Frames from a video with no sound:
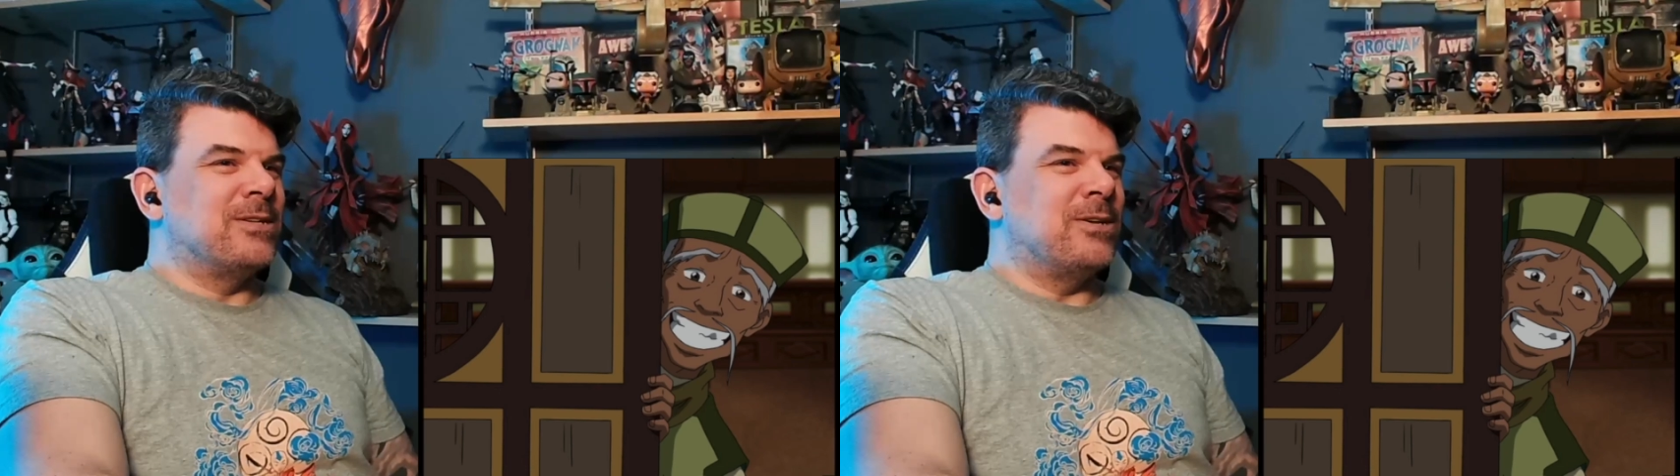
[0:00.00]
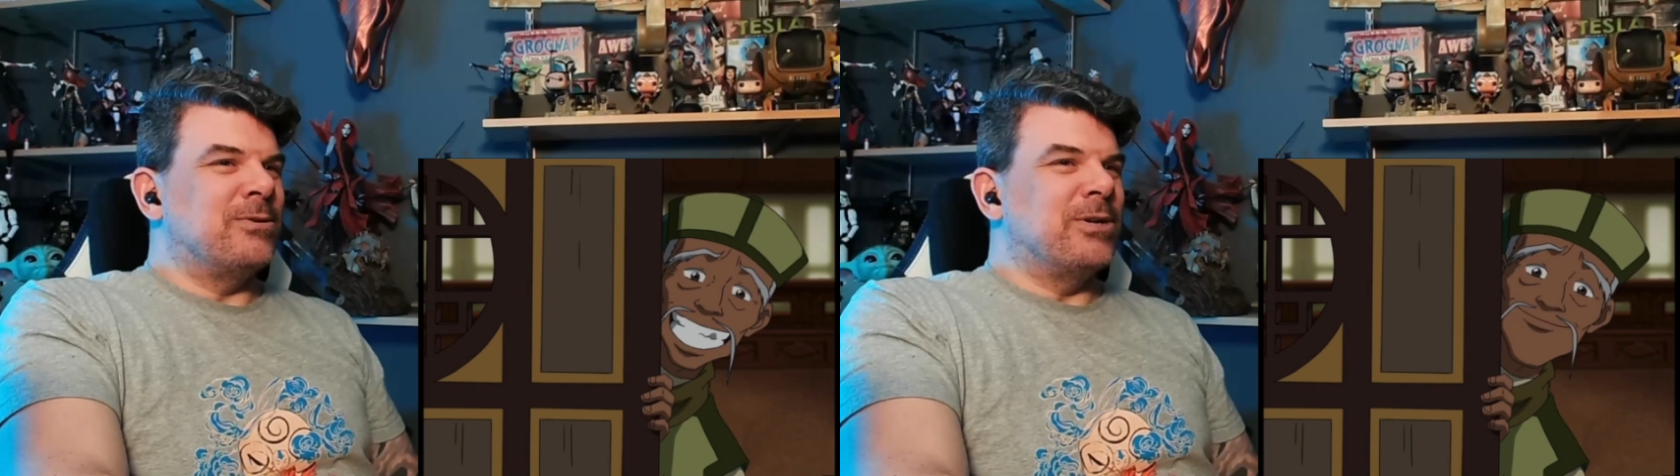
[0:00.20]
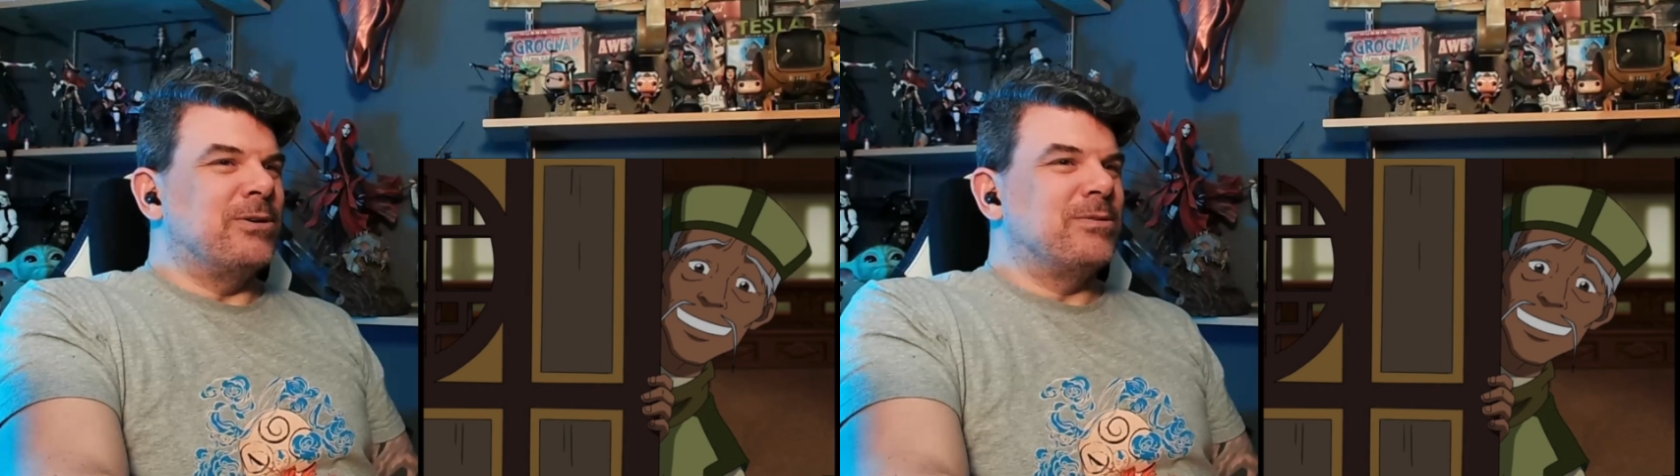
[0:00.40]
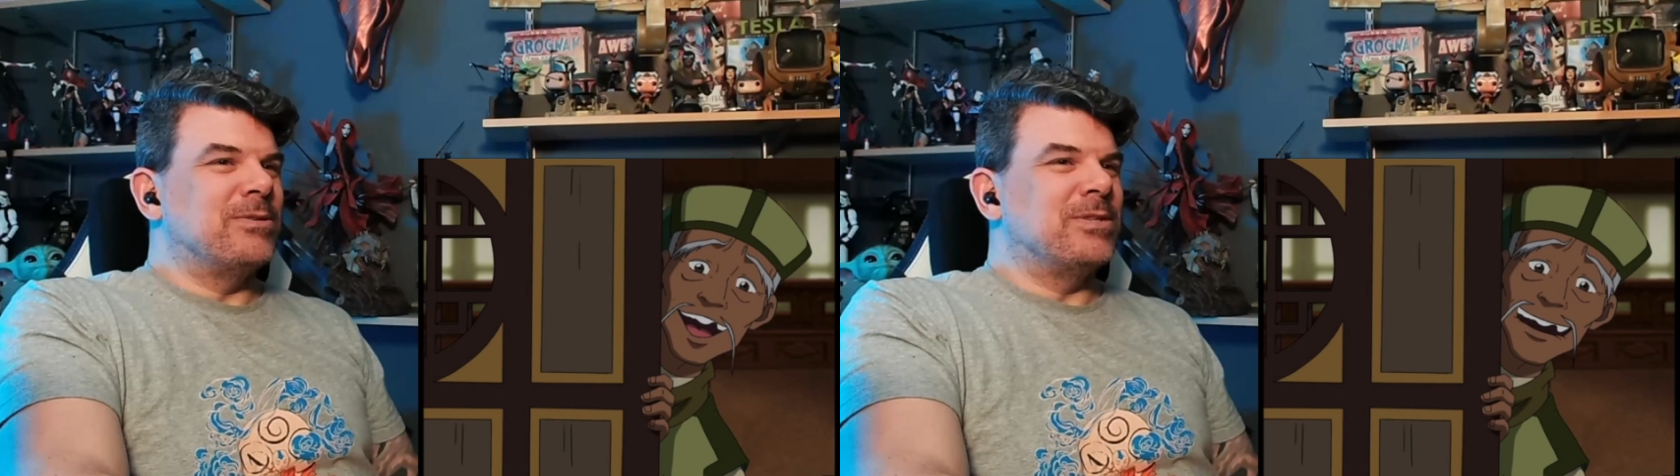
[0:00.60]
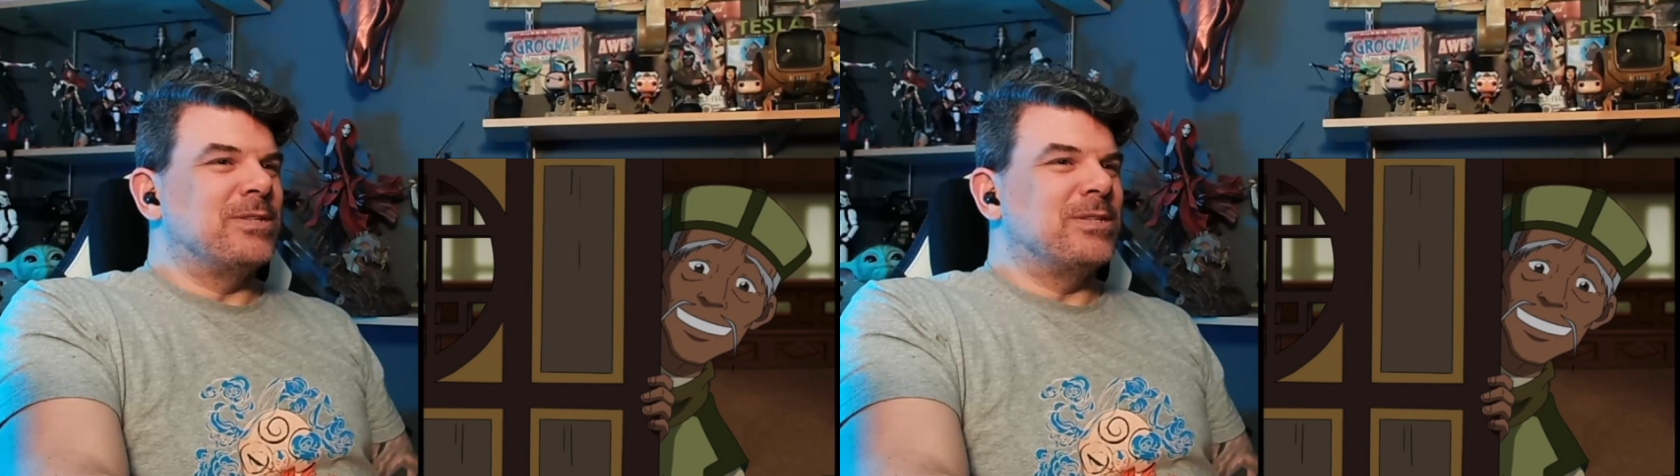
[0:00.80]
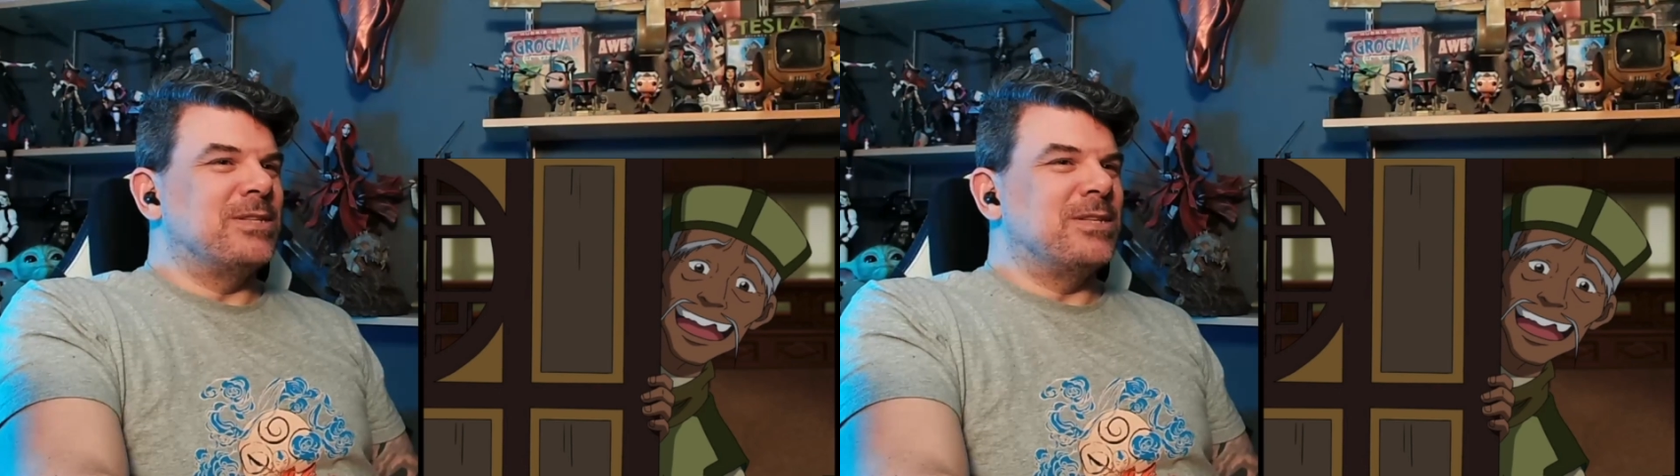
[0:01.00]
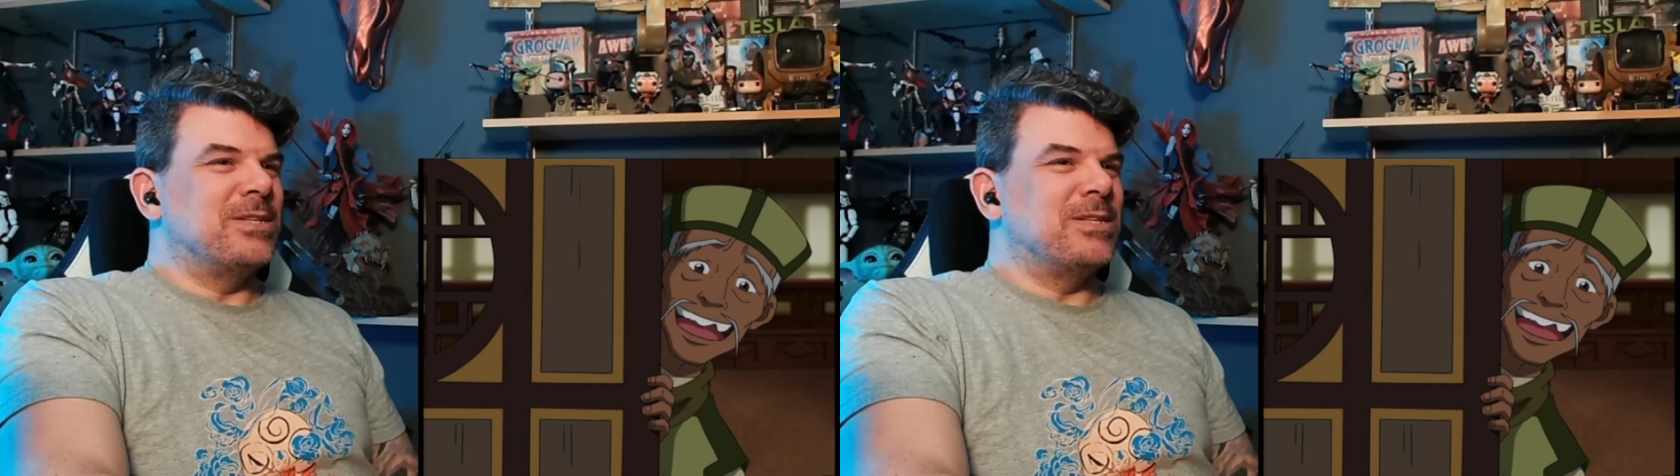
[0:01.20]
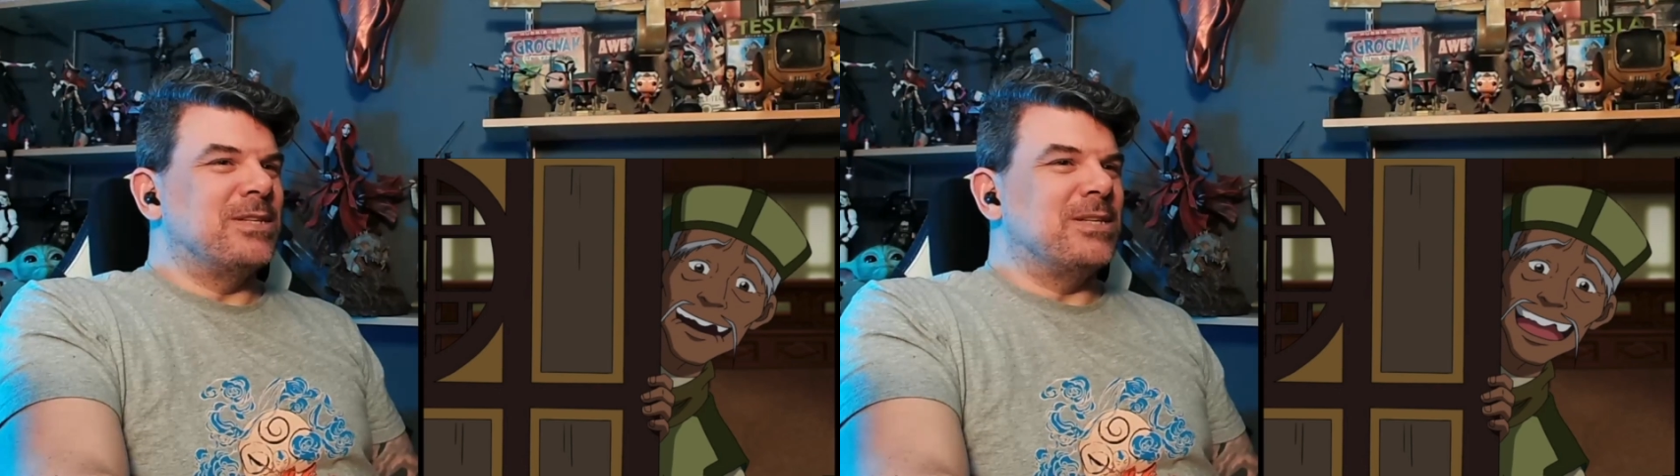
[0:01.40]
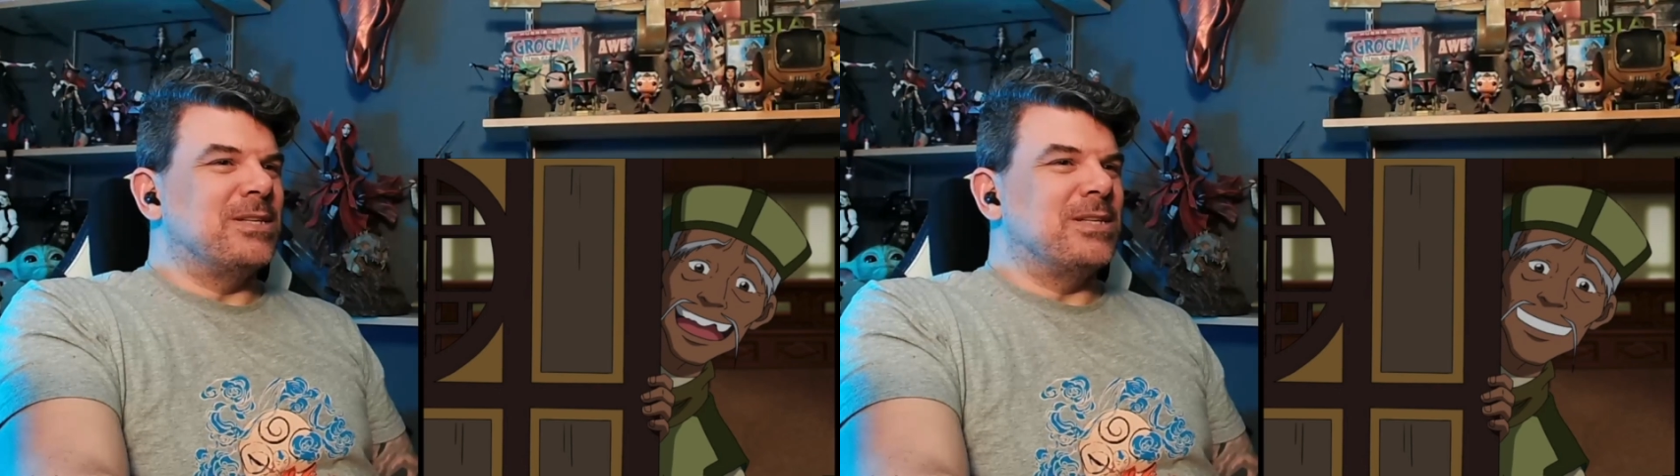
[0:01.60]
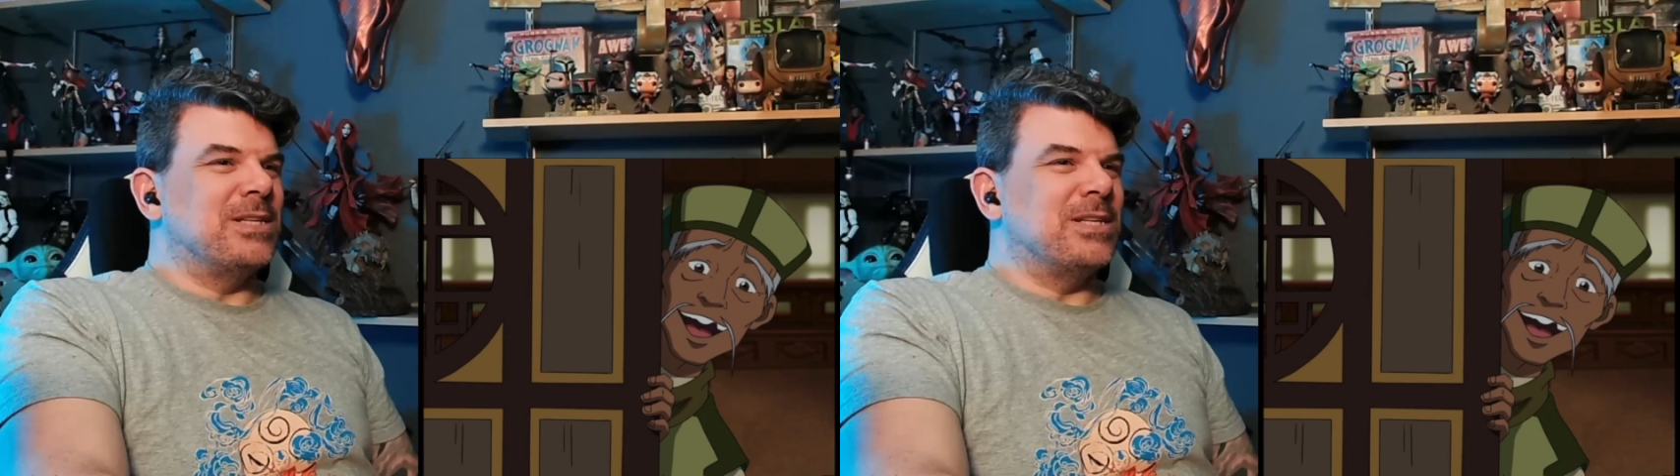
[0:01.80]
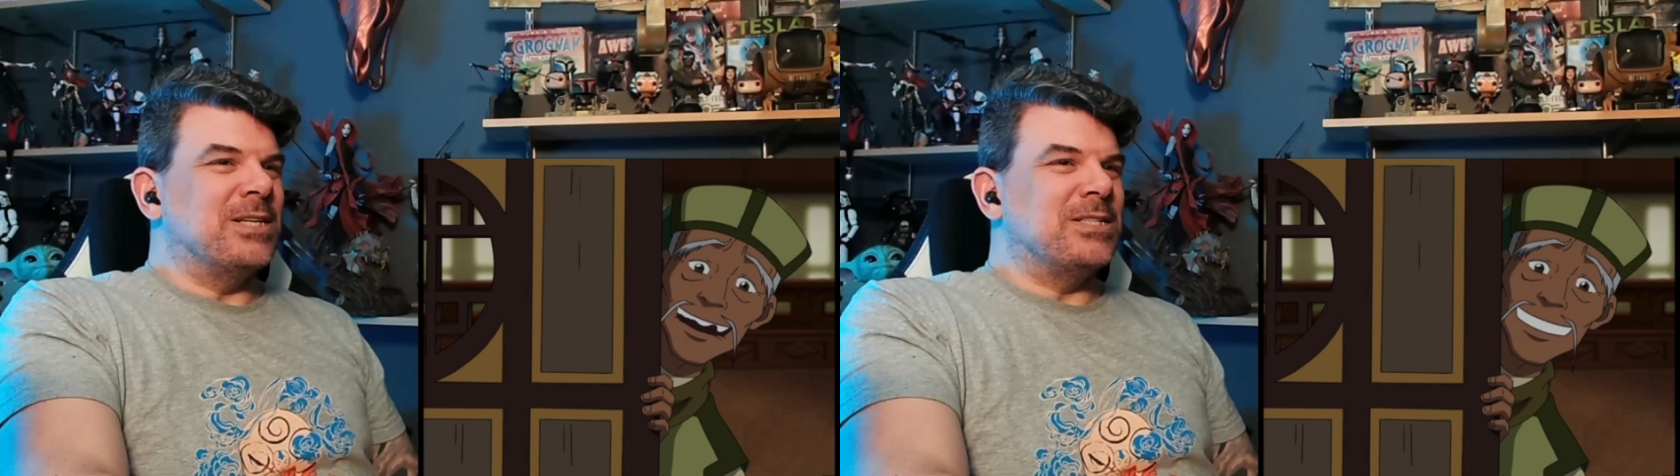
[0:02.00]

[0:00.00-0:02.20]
Oh no. You're the Avatar.